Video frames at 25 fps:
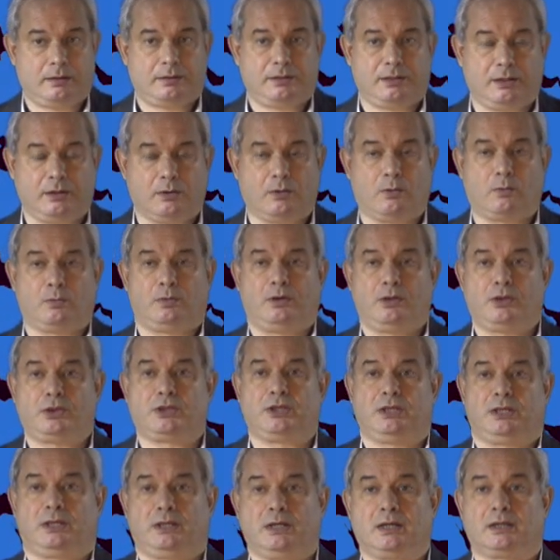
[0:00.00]
the only
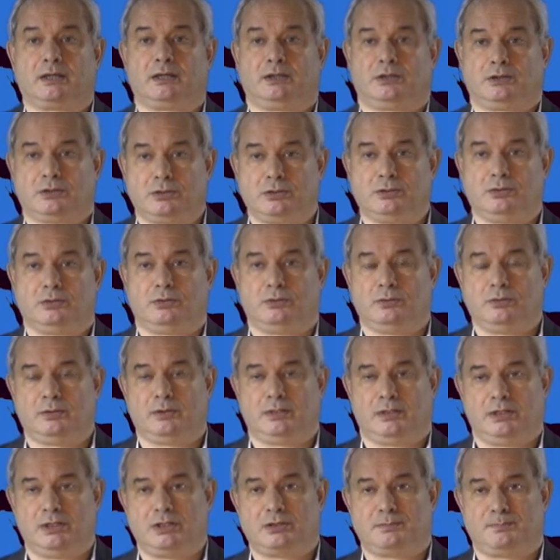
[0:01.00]
thing I can do
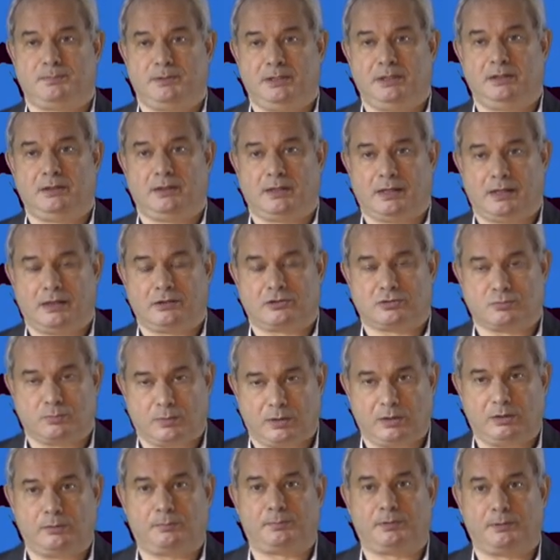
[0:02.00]
is be as
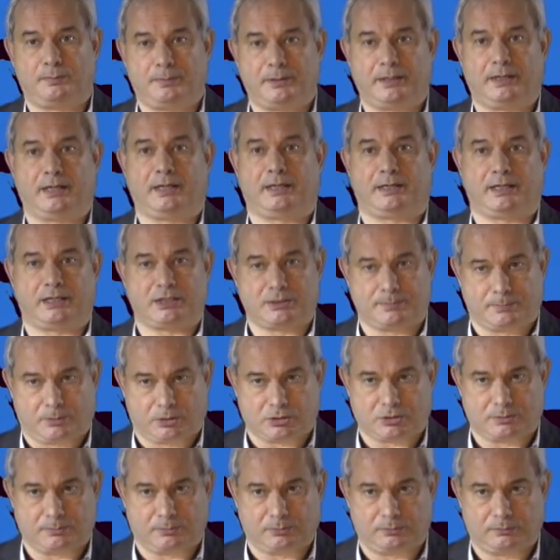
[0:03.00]
well prepared as
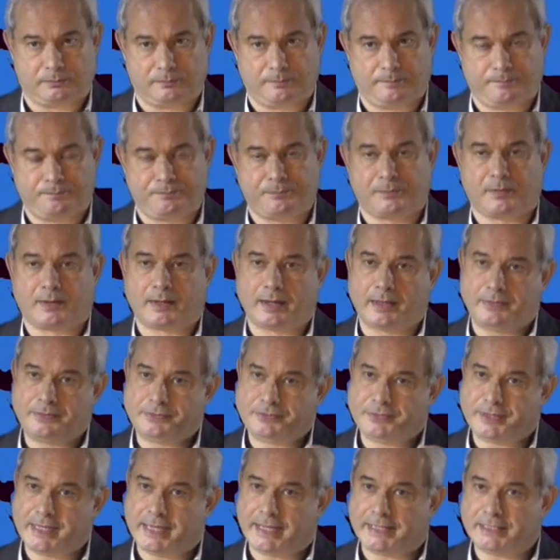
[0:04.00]
possible. And
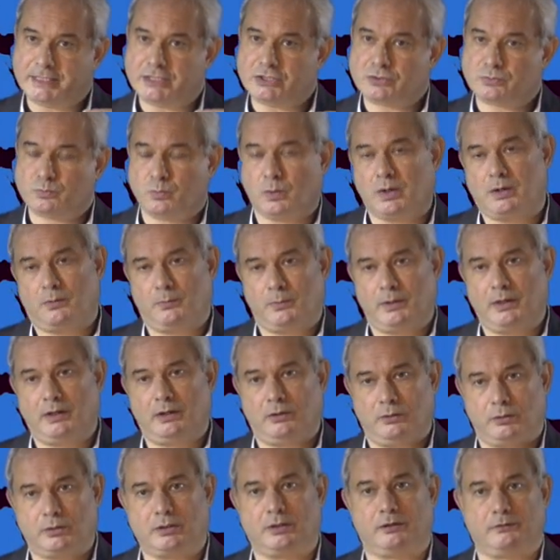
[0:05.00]
that is what we're
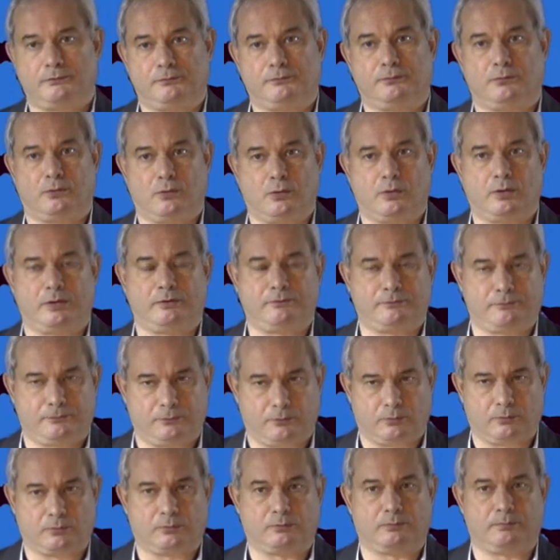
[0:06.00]
looking for in
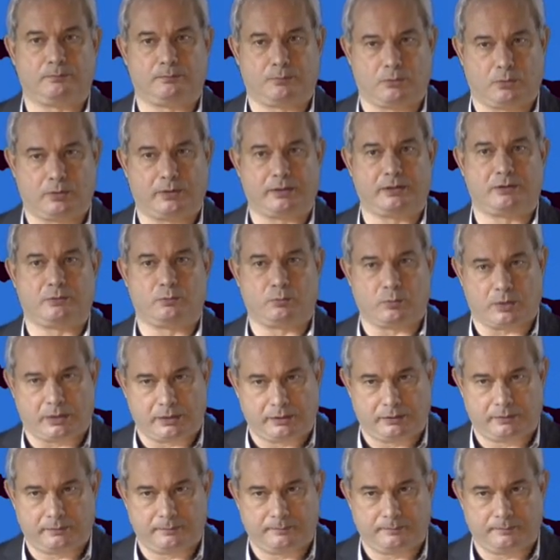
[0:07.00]
4.1.